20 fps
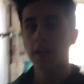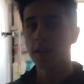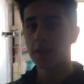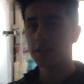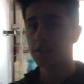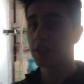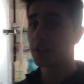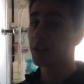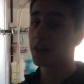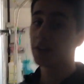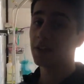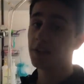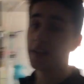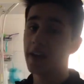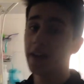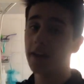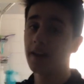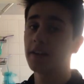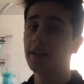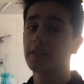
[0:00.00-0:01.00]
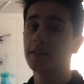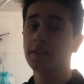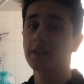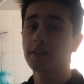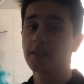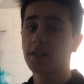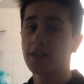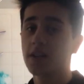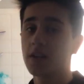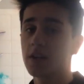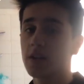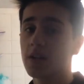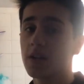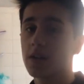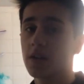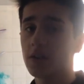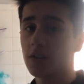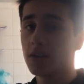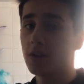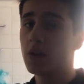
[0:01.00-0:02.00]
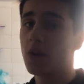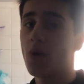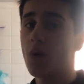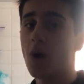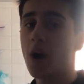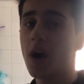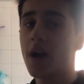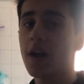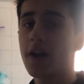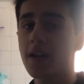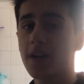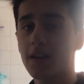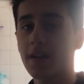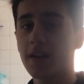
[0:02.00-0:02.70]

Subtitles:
is a good day. You know why?